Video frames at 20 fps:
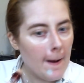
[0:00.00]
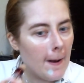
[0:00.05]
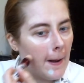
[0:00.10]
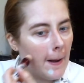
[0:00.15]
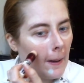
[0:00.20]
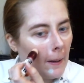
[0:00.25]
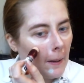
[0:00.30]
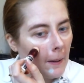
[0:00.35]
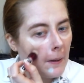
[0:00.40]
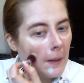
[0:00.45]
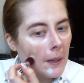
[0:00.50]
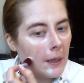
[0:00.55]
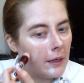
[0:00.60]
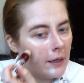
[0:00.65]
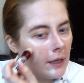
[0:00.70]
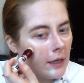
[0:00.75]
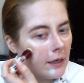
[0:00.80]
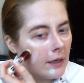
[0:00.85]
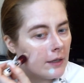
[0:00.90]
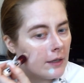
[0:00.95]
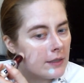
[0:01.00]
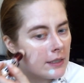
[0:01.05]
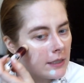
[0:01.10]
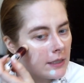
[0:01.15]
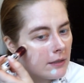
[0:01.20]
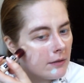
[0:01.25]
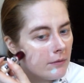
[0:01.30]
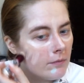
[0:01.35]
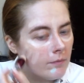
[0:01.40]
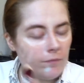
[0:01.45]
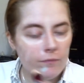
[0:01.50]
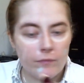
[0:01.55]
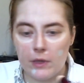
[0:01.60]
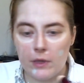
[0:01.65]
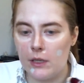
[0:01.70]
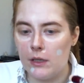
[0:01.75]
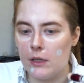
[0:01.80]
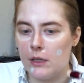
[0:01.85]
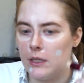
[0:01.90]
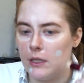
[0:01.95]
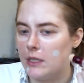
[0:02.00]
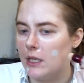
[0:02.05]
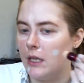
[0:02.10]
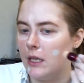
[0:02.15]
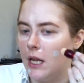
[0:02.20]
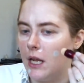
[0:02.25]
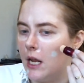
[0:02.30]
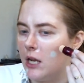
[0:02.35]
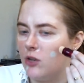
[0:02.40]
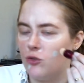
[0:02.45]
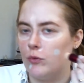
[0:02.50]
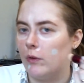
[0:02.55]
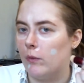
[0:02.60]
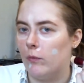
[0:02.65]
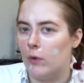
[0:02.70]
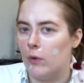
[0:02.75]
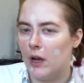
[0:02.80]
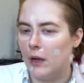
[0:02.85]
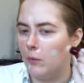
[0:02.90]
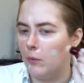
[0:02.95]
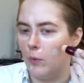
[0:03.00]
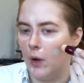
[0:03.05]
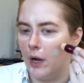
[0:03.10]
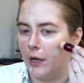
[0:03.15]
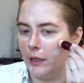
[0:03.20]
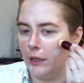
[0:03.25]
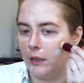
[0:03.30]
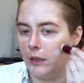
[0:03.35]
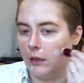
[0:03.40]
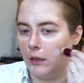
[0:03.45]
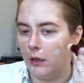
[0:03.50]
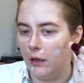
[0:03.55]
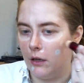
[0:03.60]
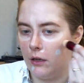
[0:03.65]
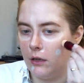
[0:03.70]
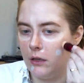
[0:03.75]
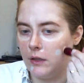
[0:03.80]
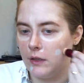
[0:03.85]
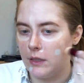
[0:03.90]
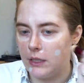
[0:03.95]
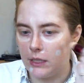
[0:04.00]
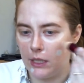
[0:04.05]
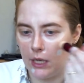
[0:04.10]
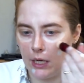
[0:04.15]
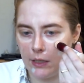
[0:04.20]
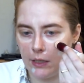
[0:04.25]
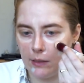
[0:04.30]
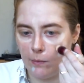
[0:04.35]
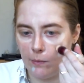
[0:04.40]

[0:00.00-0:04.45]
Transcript: And then it's an age rewind in the States,